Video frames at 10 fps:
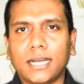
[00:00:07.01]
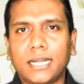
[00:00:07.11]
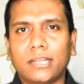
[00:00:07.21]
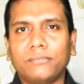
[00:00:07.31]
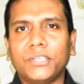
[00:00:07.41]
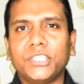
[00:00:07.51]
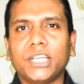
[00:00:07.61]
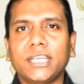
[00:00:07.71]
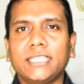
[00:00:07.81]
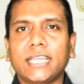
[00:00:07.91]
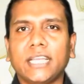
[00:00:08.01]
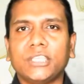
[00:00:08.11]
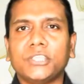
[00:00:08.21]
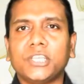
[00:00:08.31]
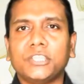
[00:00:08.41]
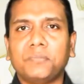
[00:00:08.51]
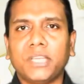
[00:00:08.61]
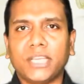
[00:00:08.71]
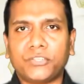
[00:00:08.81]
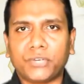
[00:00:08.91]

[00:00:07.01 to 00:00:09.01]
Artificial intelligence has been a